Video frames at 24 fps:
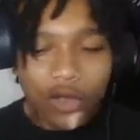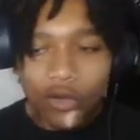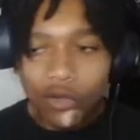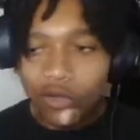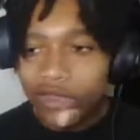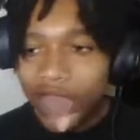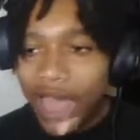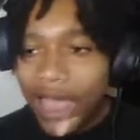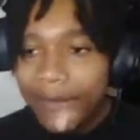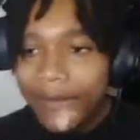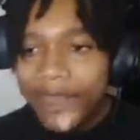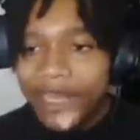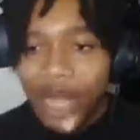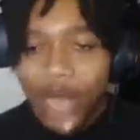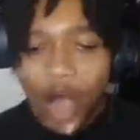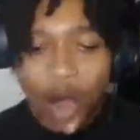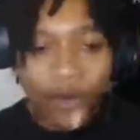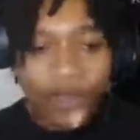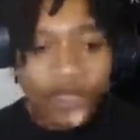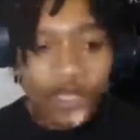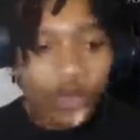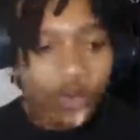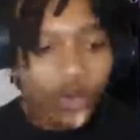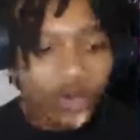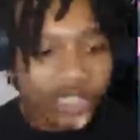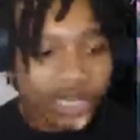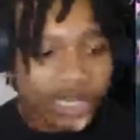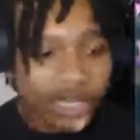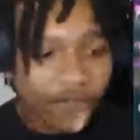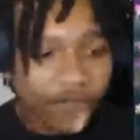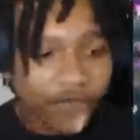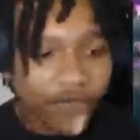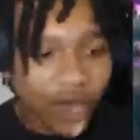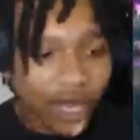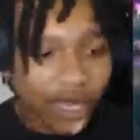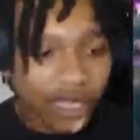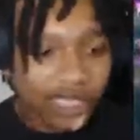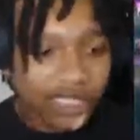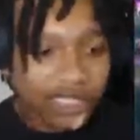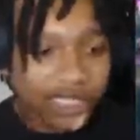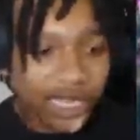Let me know when you was in the fucking